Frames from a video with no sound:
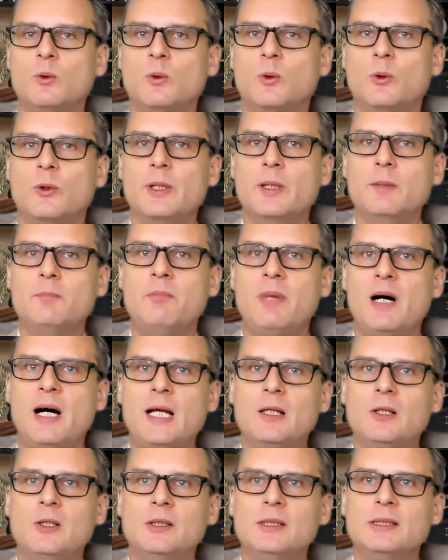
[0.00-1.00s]
or the
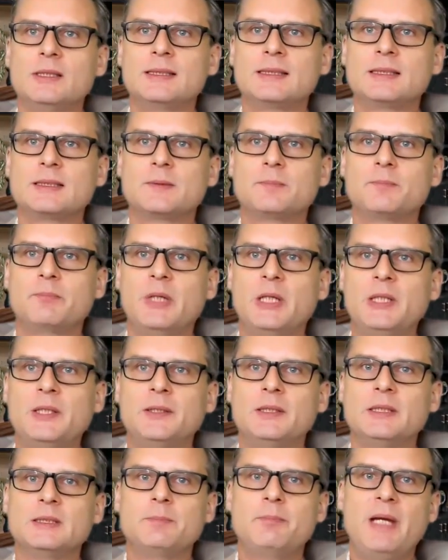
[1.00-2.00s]
bylaws
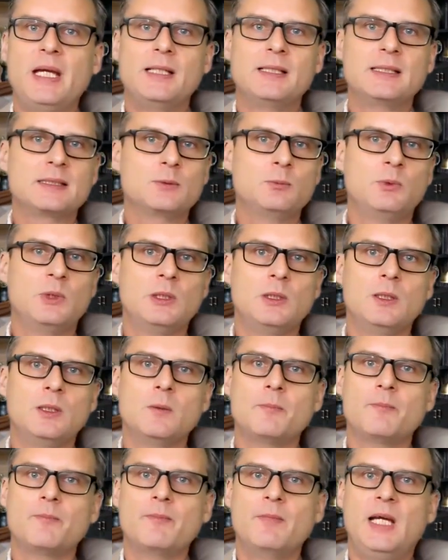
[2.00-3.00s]
because banks
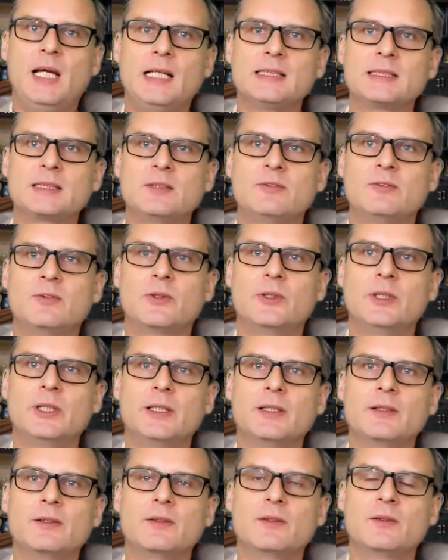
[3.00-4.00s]
will ask for
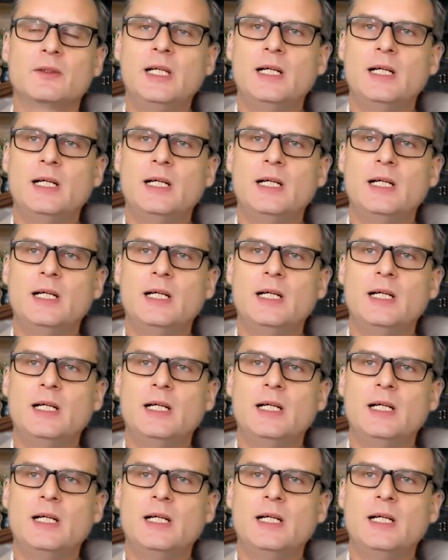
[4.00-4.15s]
it.